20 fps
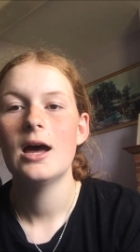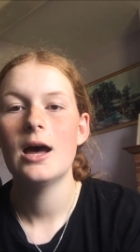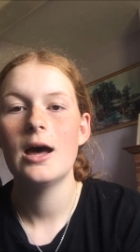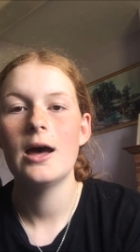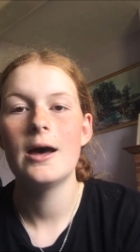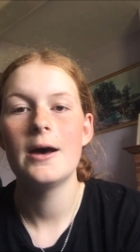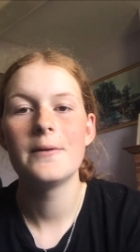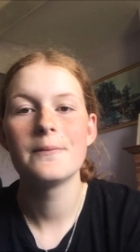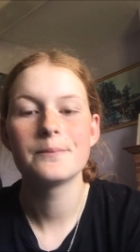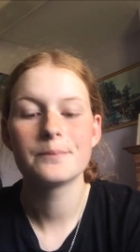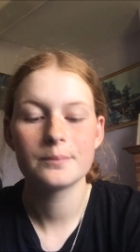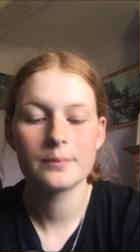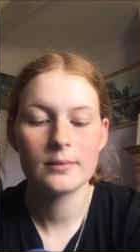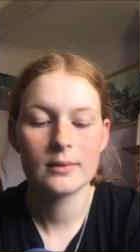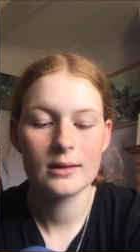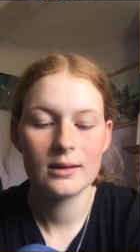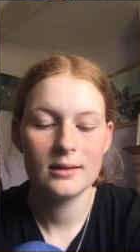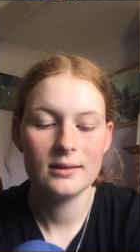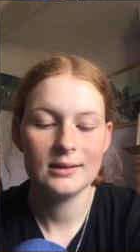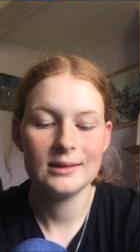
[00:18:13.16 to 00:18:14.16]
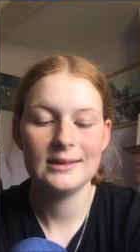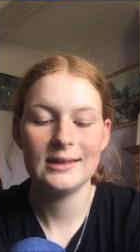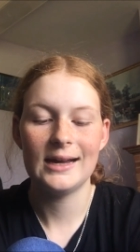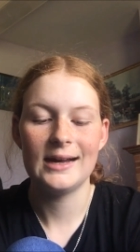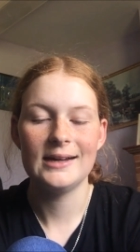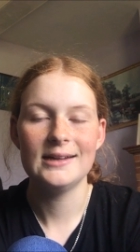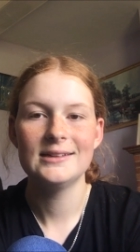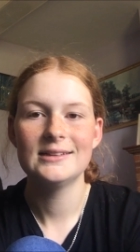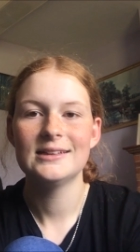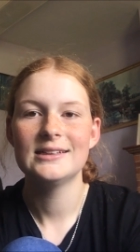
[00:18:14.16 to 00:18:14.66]
um,
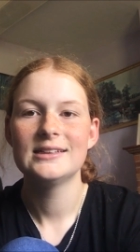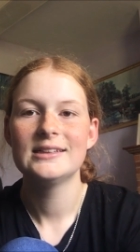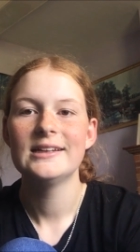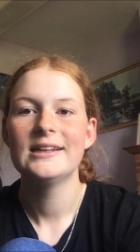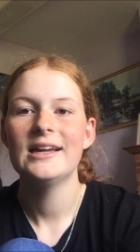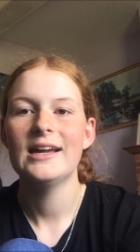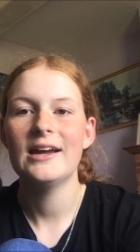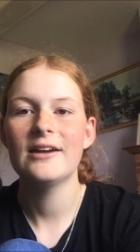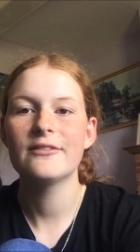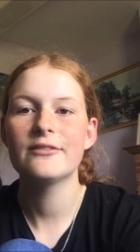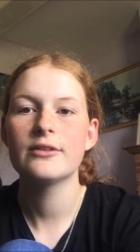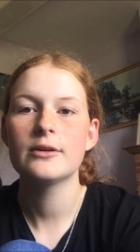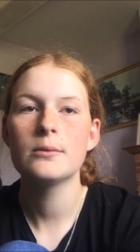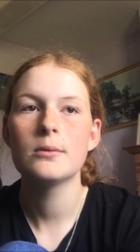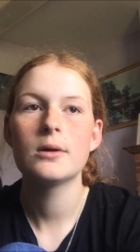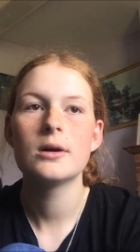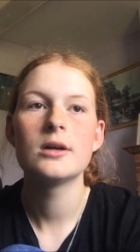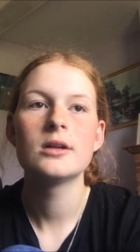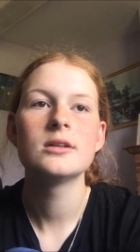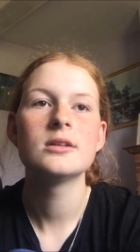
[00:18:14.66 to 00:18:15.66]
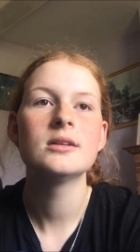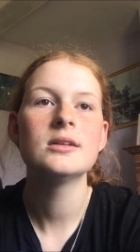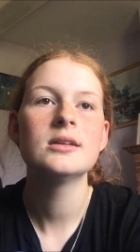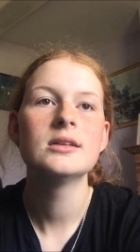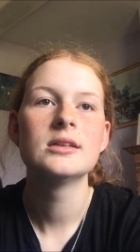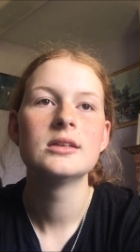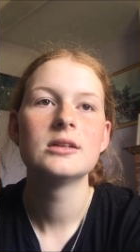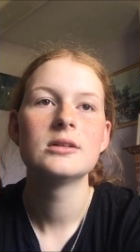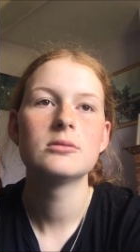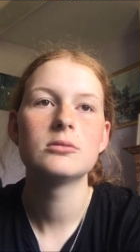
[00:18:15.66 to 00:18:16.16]
yeah, everyone
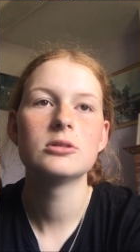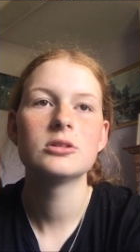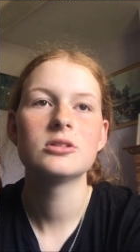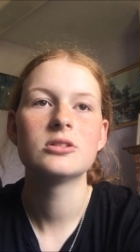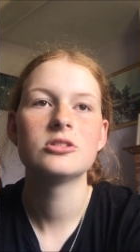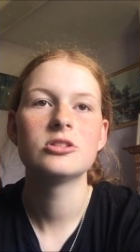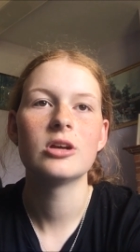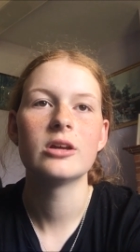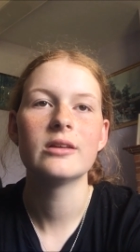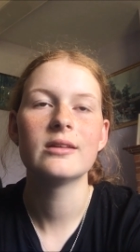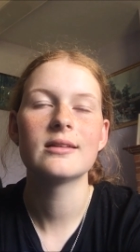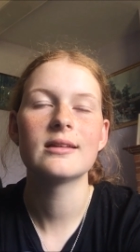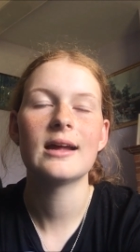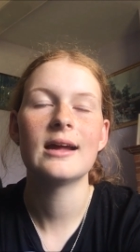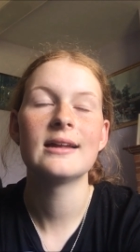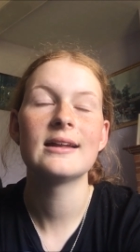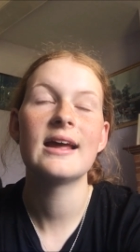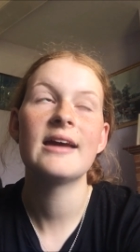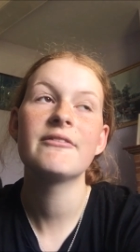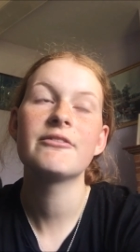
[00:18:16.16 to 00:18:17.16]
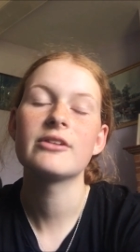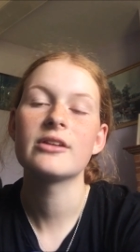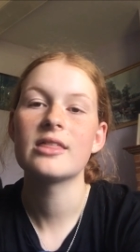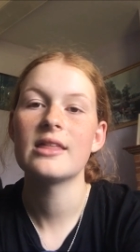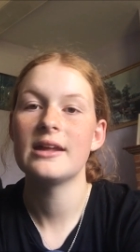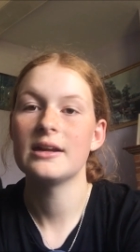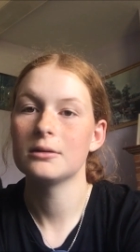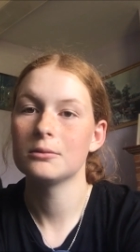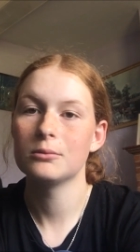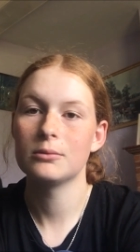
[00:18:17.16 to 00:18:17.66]
was just, and
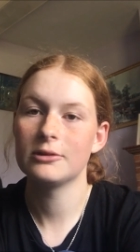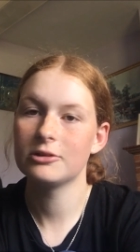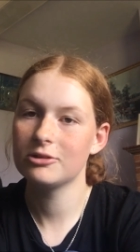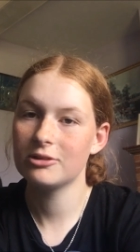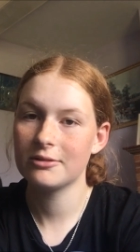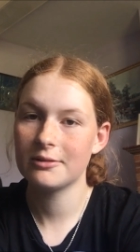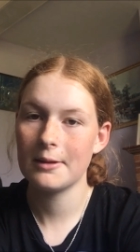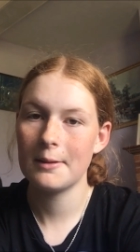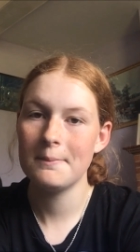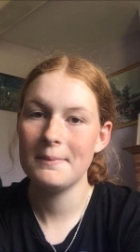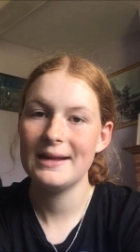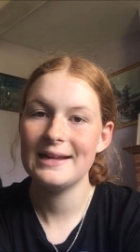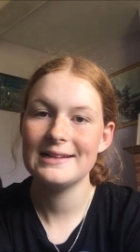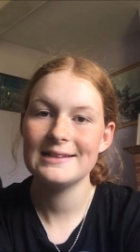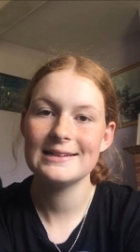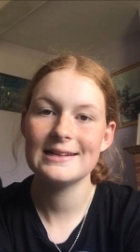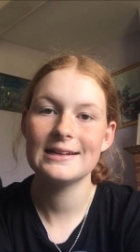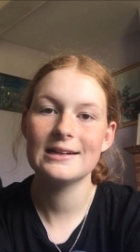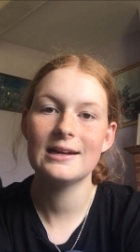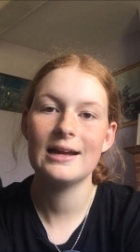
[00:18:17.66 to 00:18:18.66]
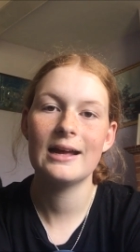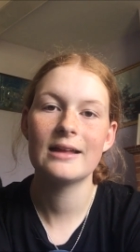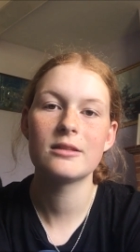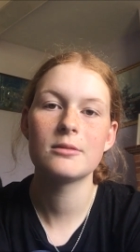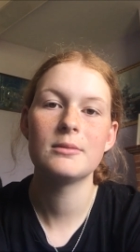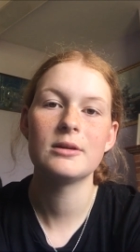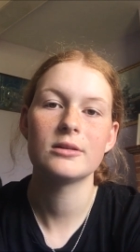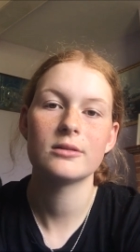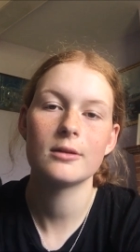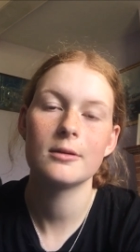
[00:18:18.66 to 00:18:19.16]
everything was just amazing. I had
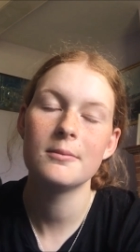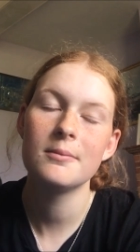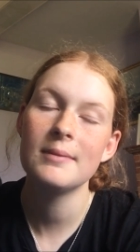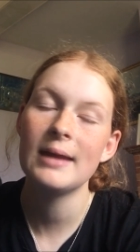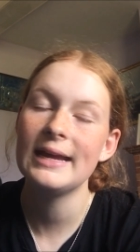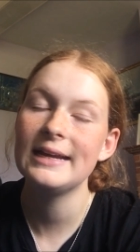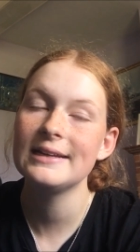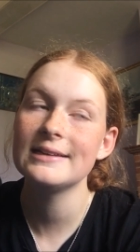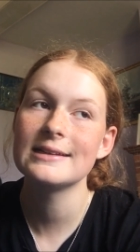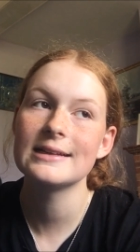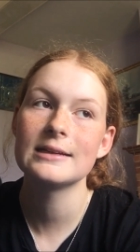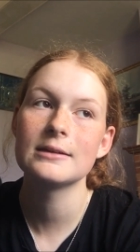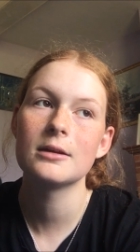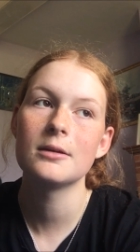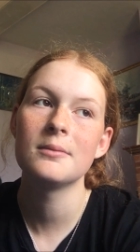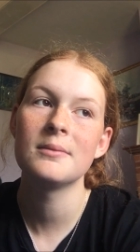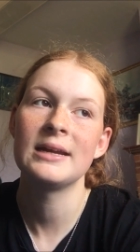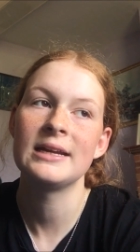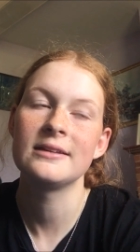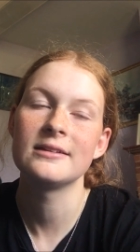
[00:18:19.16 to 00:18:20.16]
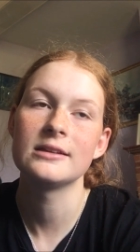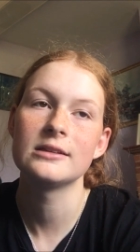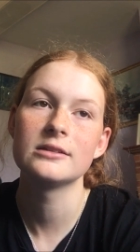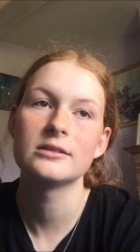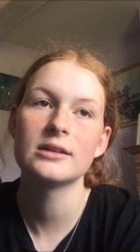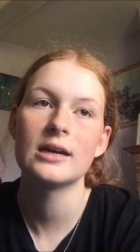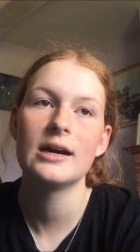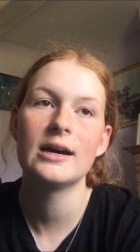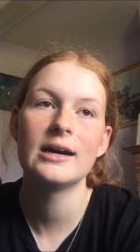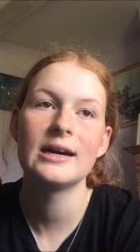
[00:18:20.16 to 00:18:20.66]
the most amazing,
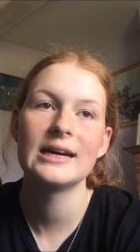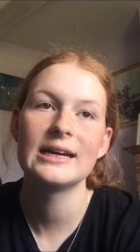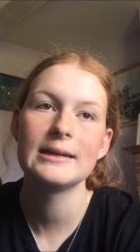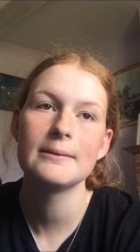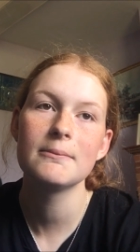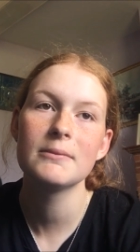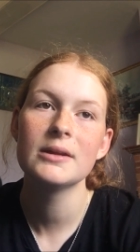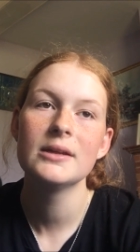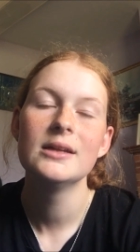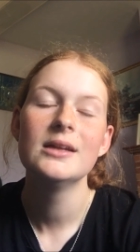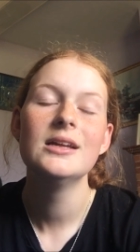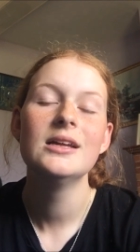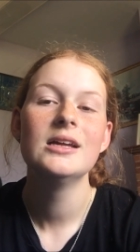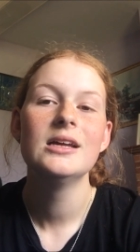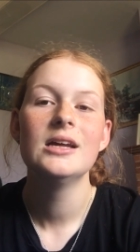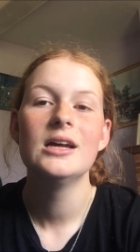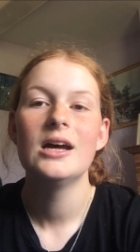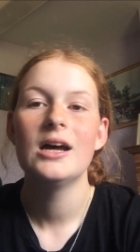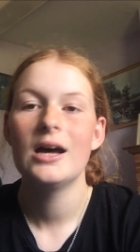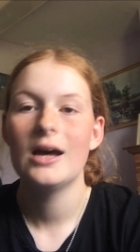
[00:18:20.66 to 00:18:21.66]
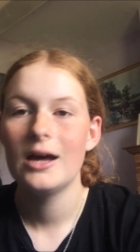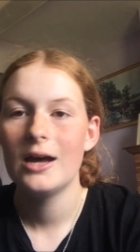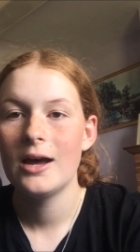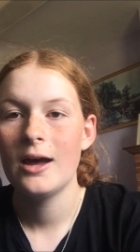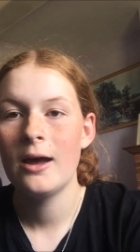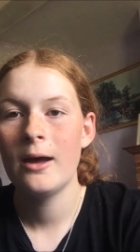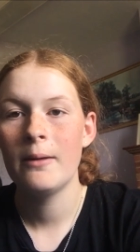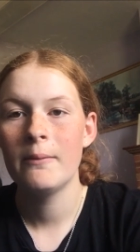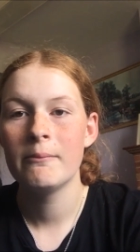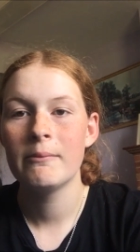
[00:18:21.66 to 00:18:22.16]
amazing time.
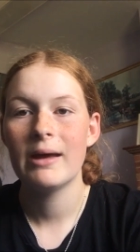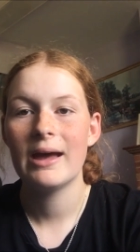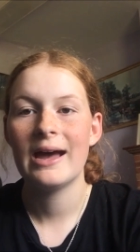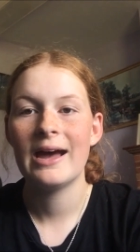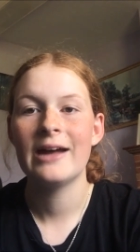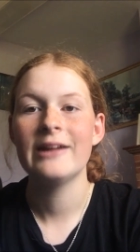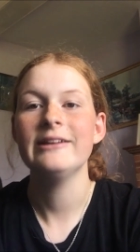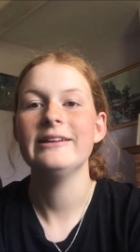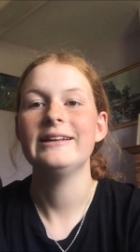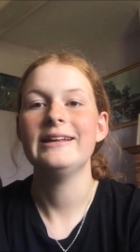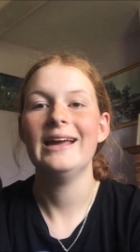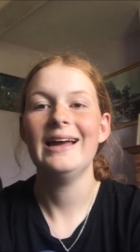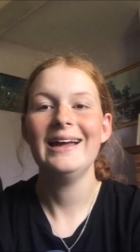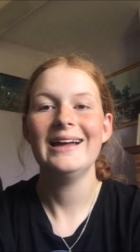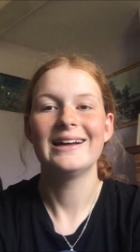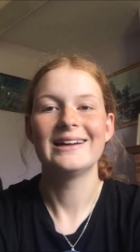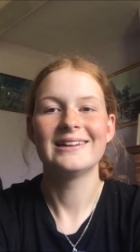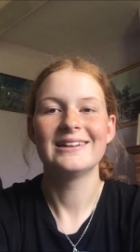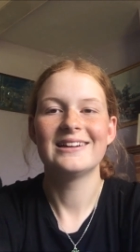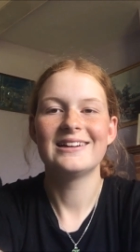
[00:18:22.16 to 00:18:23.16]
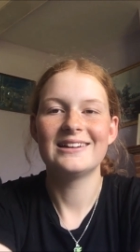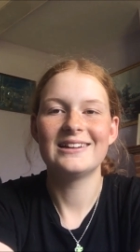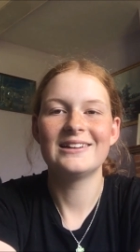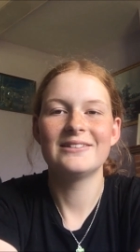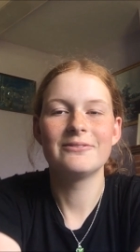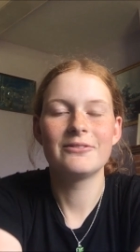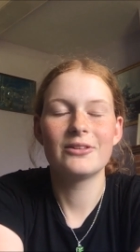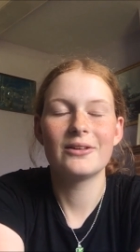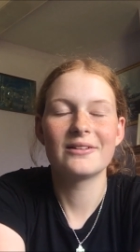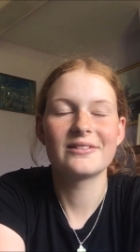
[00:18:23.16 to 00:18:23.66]
Um, and yeah,
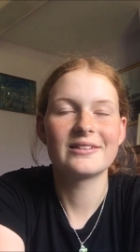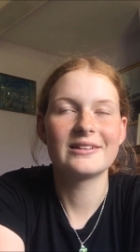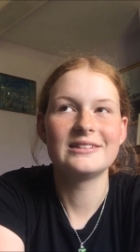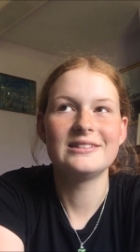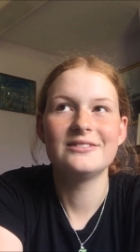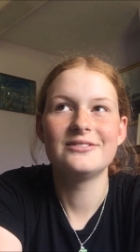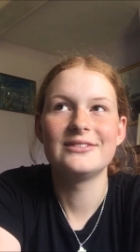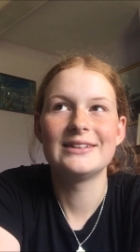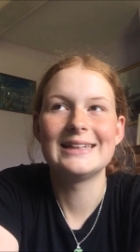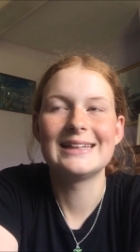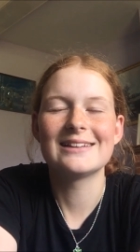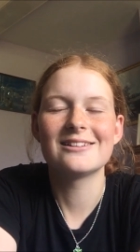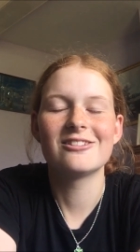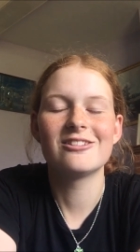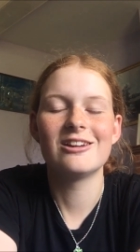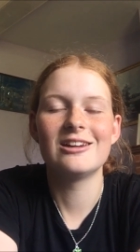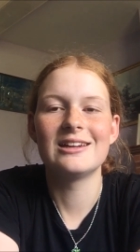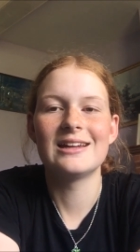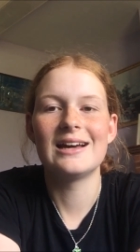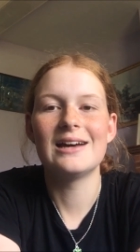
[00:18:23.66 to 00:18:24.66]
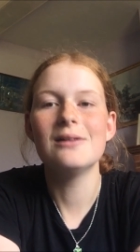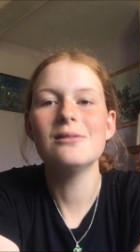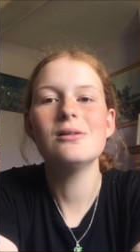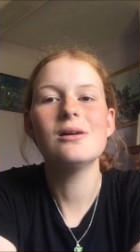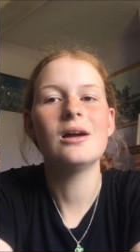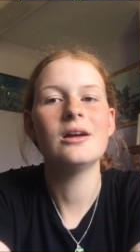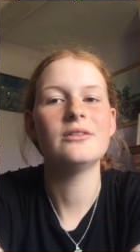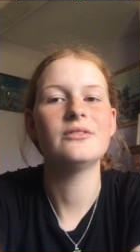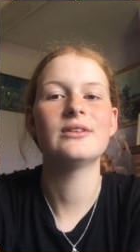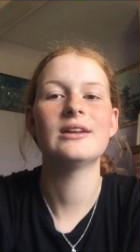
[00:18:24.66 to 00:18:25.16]
I'm so excited for next year now,
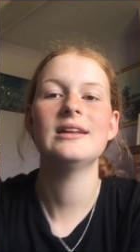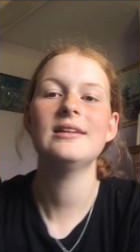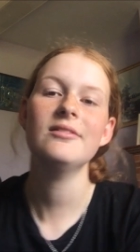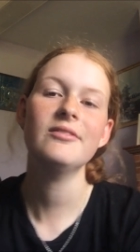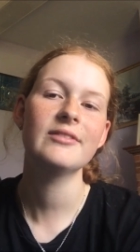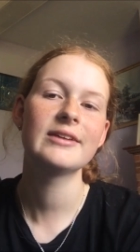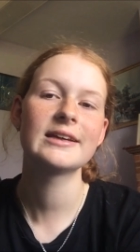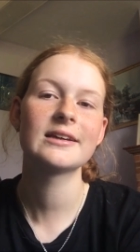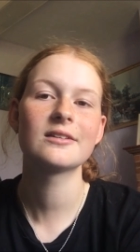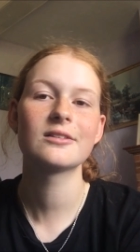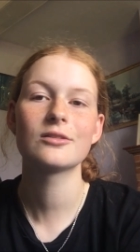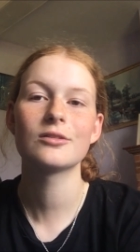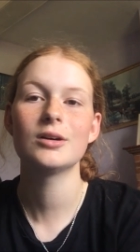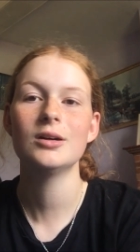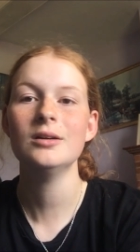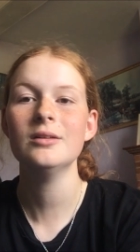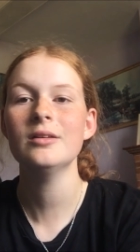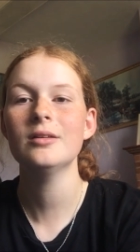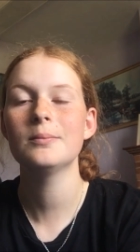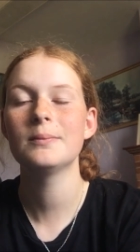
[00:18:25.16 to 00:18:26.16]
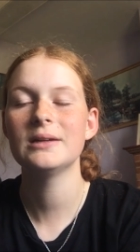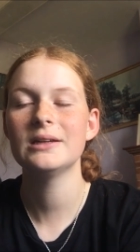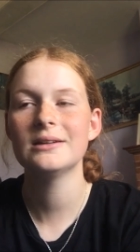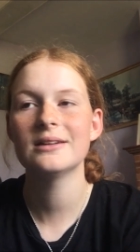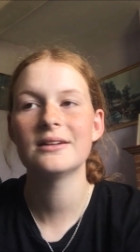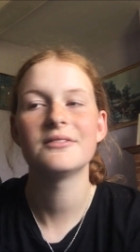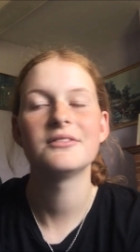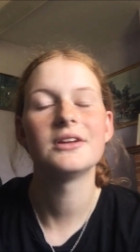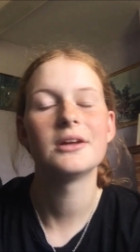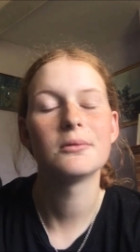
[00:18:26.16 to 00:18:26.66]
hopefully, fingers crossed, but
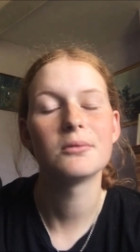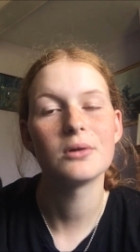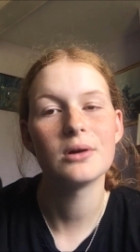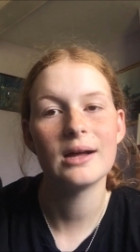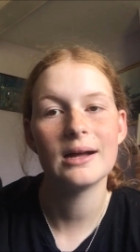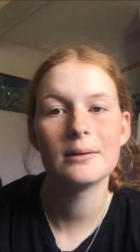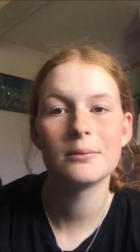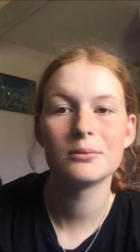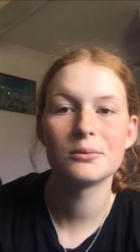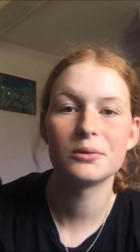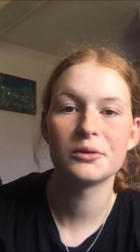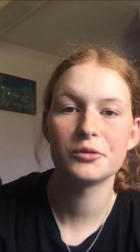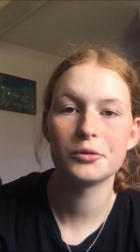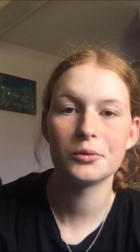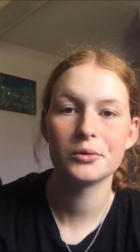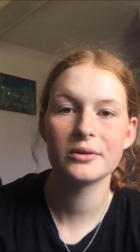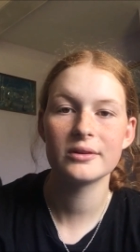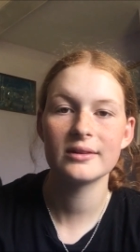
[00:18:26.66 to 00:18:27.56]
you never know what half of my